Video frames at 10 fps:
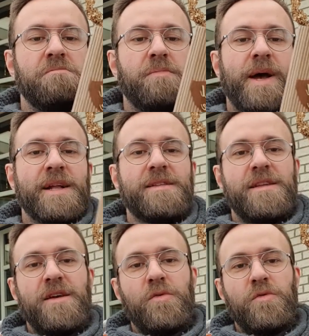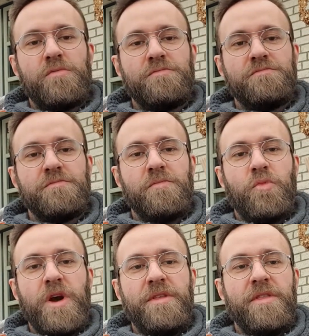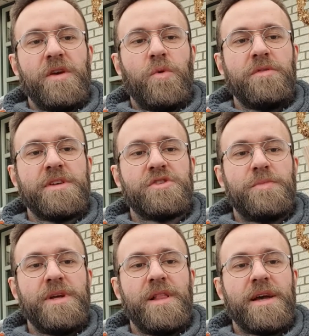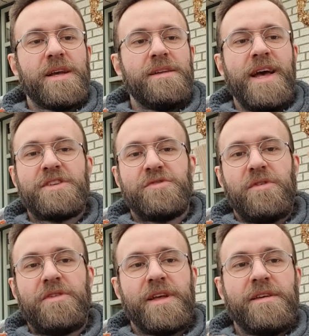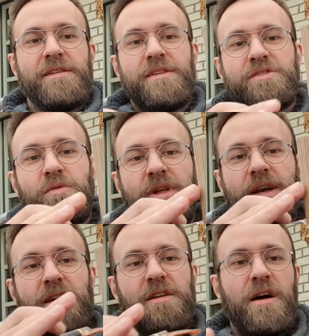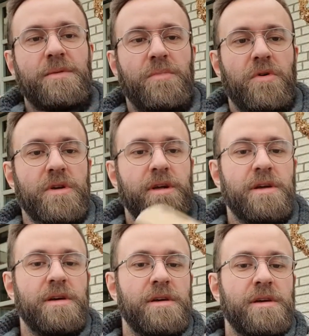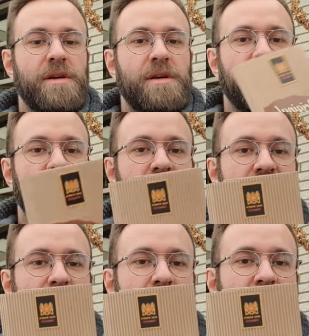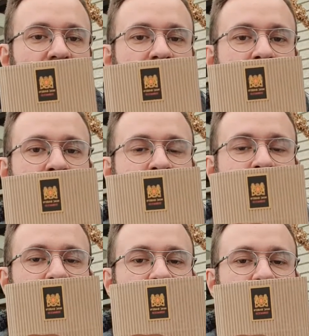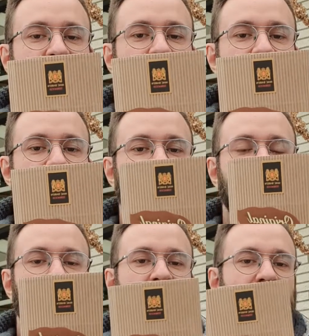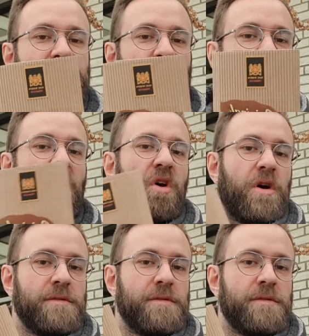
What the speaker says: packed in a way that they want this to be like a natural thing. It's only like a cardboard type of thing, very simple and raw.